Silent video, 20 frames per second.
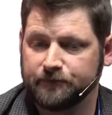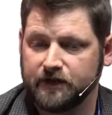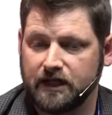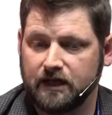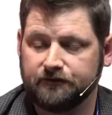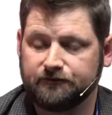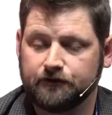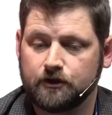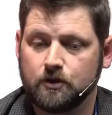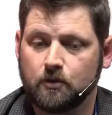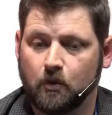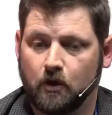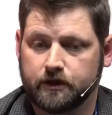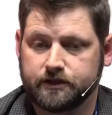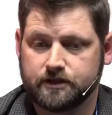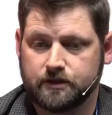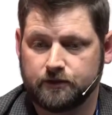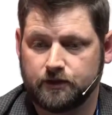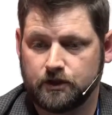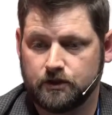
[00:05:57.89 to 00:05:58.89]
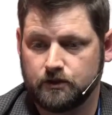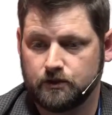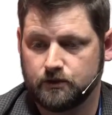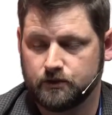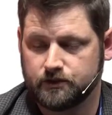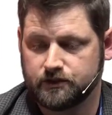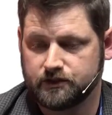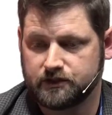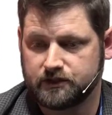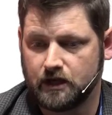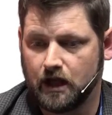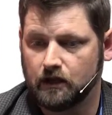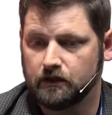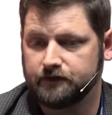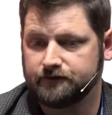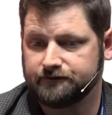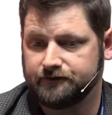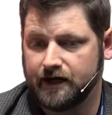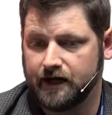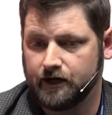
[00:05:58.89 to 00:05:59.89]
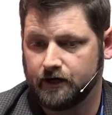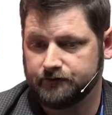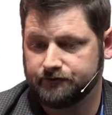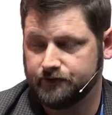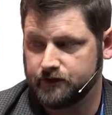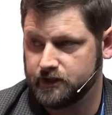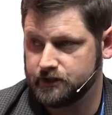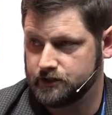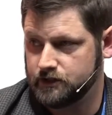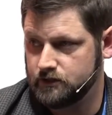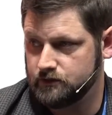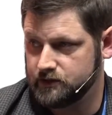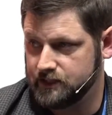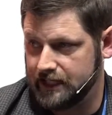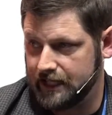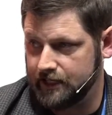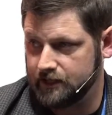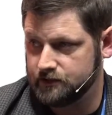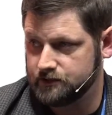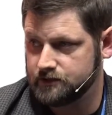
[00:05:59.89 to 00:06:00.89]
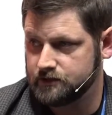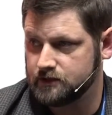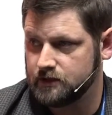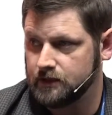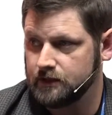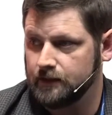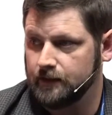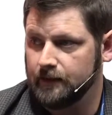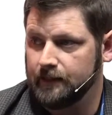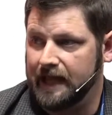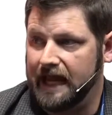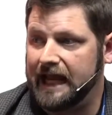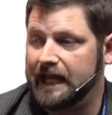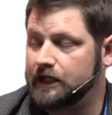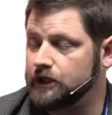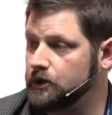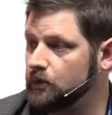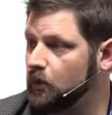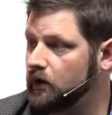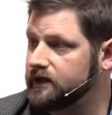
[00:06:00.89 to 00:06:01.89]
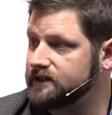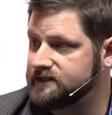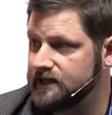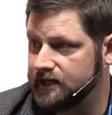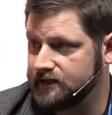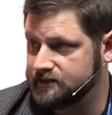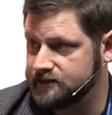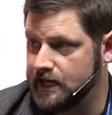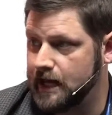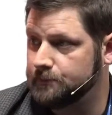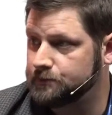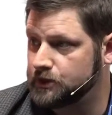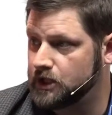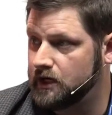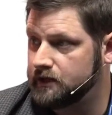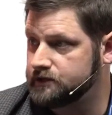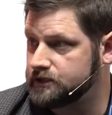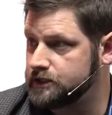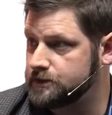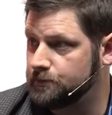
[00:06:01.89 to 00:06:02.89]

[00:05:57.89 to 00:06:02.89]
if you want to use Solidfire for this use case, and you want to take snapshots as